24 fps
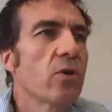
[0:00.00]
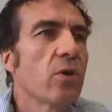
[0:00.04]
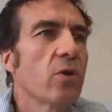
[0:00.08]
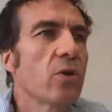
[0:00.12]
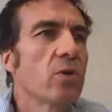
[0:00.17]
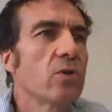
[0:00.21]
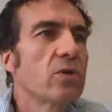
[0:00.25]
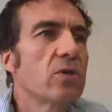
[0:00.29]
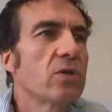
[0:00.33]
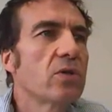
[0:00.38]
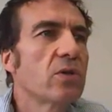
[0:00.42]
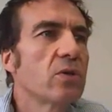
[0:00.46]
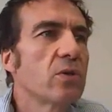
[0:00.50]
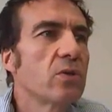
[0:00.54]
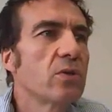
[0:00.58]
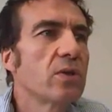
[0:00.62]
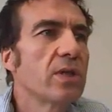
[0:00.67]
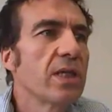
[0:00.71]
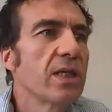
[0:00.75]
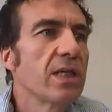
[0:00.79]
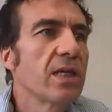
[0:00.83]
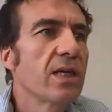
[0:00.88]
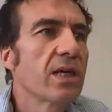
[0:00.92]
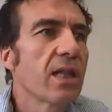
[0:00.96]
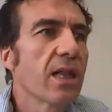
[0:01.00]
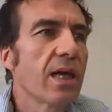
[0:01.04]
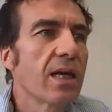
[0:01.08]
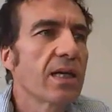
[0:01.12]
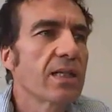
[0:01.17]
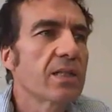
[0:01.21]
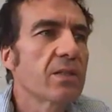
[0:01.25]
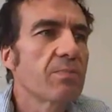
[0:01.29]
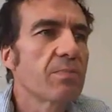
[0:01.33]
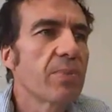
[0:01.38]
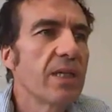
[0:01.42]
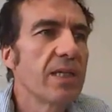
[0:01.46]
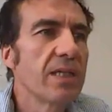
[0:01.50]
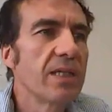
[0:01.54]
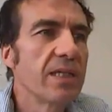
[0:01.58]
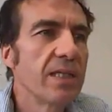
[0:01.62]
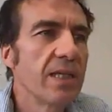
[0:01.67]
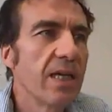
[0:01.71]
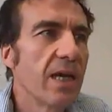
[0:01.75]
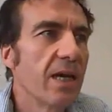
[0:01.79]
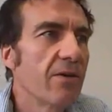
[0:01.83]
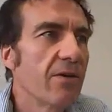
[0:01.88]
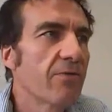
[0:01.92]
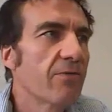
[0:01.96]
when you go to the class
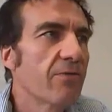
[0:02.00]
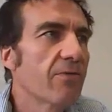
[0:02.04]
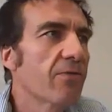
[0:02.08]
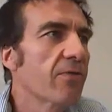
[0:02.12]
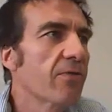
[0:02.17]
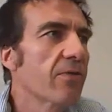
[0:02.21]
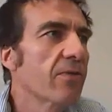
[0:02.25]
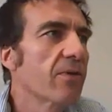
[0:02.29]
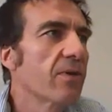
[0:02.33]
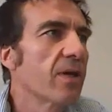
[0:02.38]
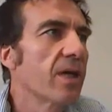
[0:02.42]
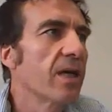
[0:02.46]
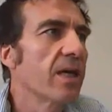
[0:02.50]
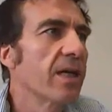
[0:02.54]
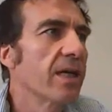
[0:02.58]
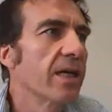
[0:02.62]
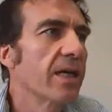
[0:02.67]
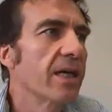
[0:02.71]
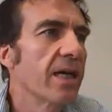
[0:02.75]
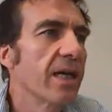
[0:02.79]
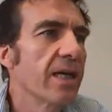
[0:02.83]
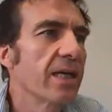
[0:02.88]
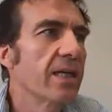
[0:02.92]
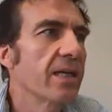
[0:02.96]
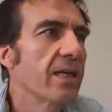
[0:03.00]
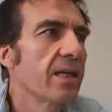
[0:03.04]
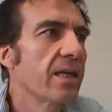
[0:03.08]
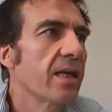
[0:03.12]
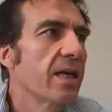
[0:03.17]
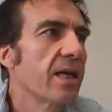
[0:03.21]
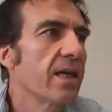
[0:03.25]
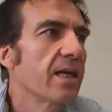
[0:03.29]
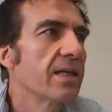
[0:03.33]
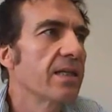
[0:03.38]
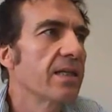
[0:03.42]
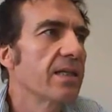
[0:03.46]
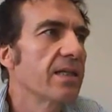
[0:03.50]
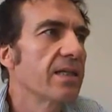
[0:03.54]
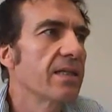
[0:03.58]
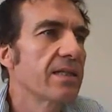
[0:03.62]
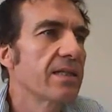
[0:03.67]
PDF, and again,